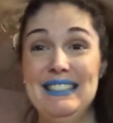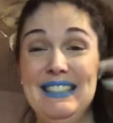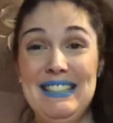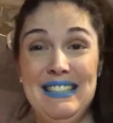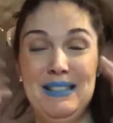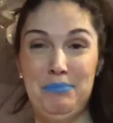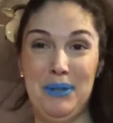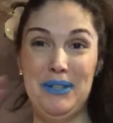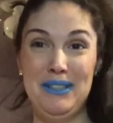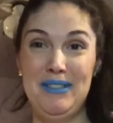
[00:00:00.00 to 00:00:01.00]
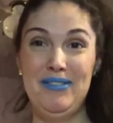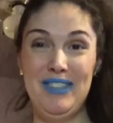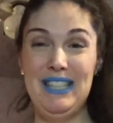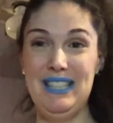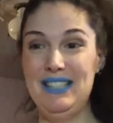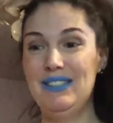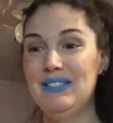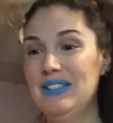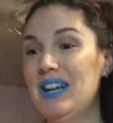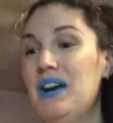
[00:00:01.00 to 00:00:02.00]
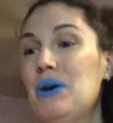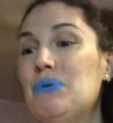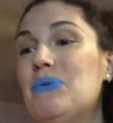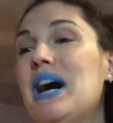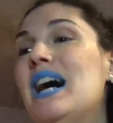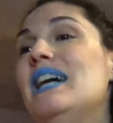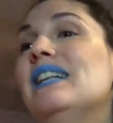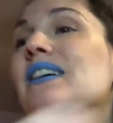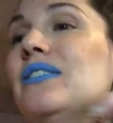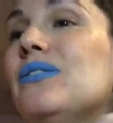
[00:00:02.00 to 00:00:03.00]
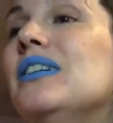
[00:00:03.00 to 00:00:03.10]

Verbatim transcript: the next part of the video. Why I love